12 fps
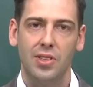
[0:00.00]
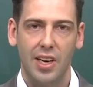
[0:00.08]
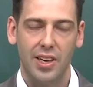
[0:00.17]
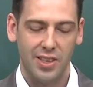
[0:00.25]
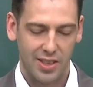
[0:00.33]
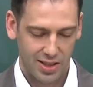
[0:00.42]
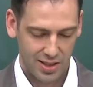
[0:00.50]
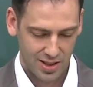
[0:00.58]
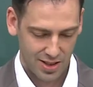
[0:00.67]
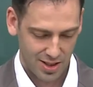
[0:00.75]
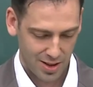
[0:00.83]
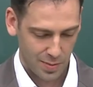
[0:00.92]
Letter.
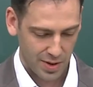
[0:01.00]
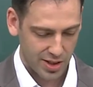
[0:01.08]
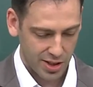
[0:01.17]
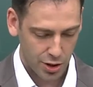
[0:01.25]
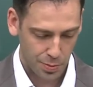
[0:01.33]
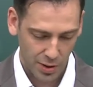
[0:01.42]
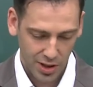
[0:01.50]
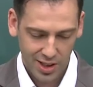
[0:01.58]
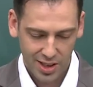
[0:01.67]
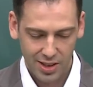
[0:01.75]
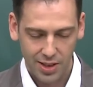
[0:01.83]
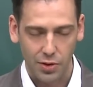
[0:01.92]
It's this
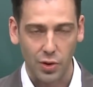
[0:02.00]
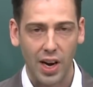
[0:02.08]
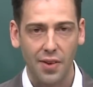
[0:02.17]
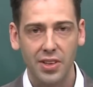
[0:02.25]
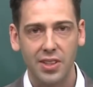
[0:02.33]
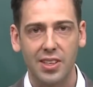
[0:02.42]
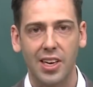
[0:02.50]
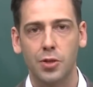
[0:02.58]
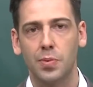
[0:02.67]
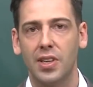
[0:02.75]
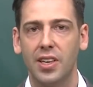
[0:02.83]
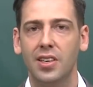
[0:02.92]
book, if you have it, the
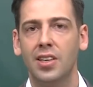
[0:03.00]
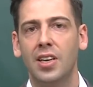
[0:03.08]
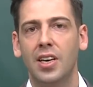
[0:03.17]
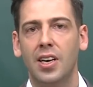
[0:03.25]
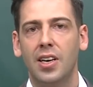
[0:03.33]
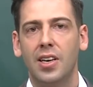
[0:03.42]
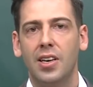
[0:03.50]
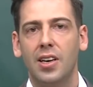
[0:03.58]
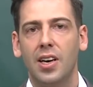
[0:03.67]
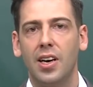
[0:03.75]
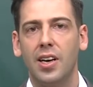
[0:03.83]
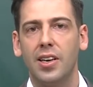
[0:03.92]
Gospel Letter,
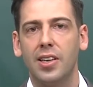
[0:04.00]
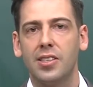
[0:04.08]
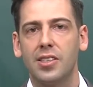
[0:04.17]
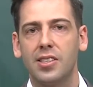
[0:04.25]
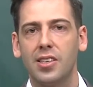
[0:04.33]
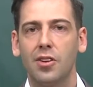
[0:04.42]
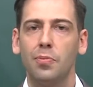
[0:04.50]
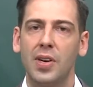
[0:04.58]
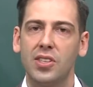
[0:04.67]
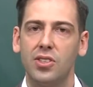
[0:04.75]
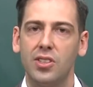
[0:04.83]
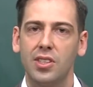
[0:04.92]
and it's a set of
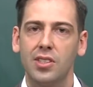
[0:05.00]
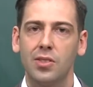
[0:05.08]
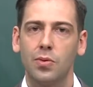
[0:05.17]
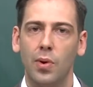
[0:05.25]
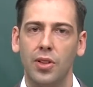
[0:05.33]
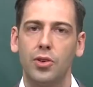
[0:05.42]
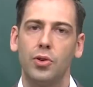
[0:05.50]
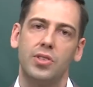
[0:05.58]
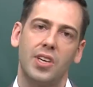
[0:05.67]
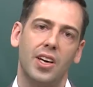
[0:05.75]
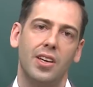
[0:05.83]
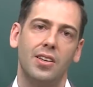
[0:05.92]
messages, 1 through
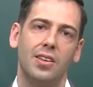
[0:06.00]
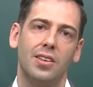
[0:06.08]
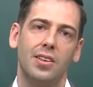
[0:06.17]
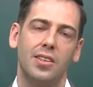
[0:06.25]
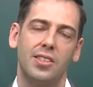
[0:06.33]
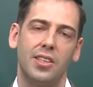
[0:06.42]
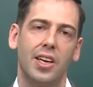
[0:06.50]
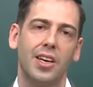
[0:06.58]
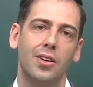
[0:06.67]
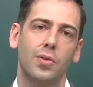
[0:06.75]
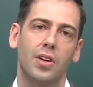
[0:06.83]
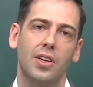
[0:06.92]
10, and
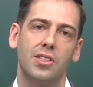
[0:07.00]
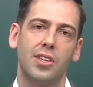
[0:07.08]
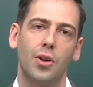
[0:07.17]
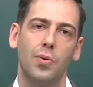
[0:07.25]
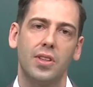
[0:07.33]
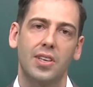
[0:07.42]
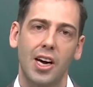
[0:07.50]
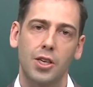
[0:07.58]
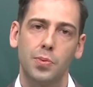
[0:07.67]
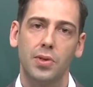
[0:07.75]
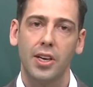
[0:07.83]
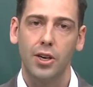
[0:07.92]
today we're going to start with
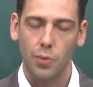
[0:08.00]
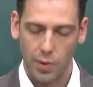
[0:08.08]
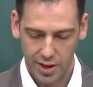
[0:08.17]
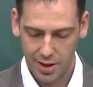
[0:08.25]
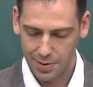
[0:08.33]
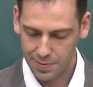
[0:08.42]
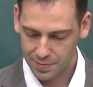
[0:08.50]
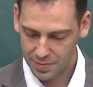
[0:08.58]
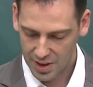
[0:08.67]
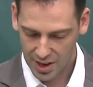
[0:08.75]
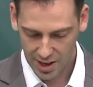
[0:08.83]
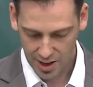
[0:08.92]
Gospel Letter 1.
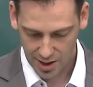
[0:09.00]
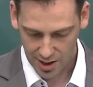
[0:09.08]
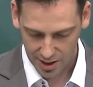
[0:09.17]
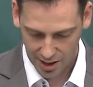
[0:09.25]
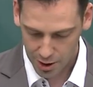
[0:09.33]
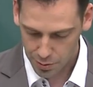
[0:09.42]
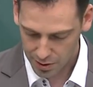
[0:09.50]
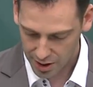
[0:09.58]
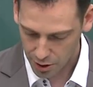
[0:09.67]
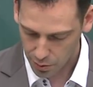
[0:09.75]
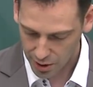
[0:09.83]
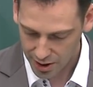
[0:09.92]
And Gospel
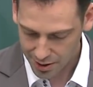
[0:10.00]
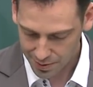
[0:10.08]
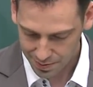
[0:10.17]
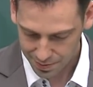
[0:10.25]
Letter 1